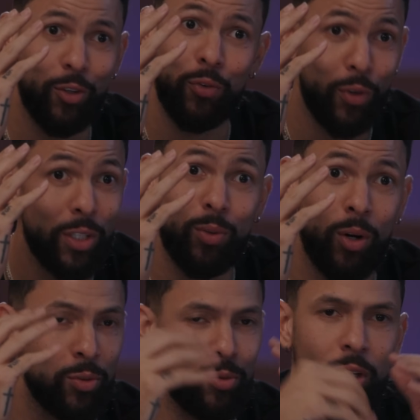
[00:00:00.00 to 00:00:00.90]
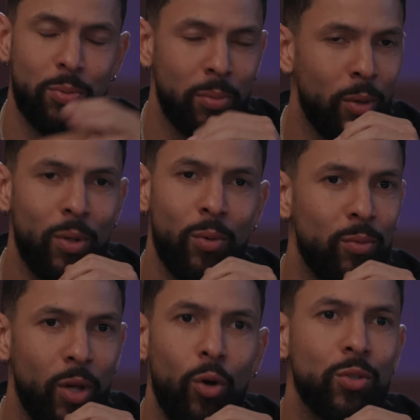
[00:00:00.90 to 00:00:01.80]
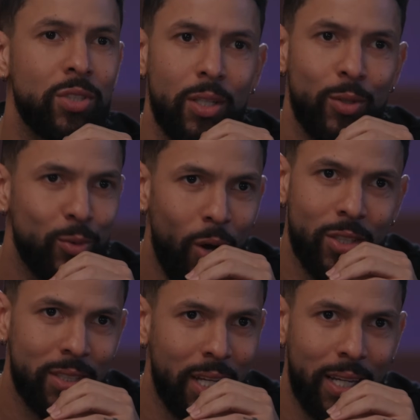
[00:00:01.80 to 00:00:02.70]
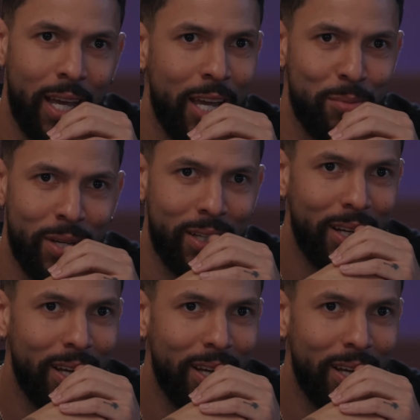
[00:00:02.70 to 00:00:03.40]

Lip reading: to the free throws. Trust me, man. The whole city was watching that game, man.